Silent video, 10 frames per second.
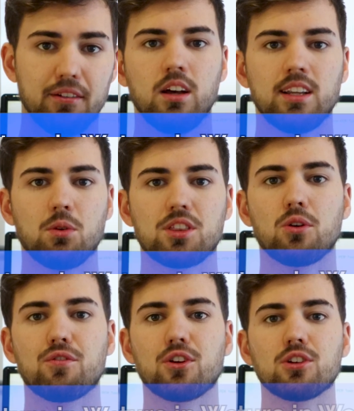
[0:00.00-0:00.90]
Now,
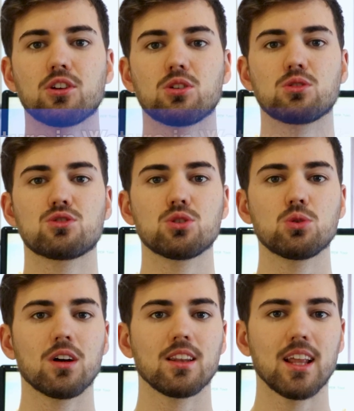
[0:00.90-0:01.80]
without further
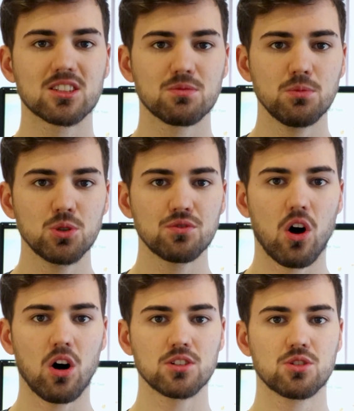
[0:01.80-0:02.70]
ado, let's move
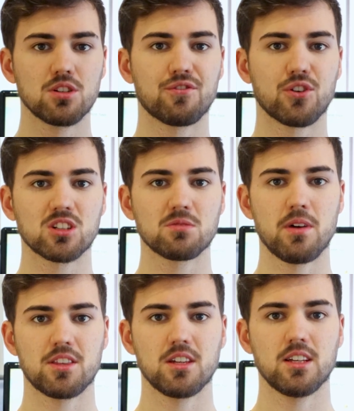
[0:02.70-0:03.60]
on to the first
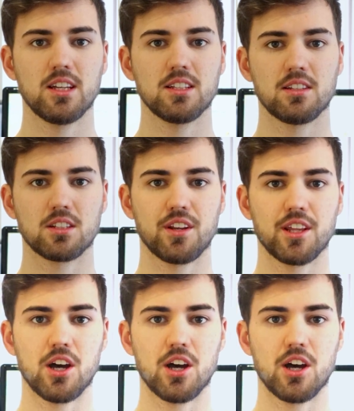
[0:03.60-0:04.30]
method in today's video.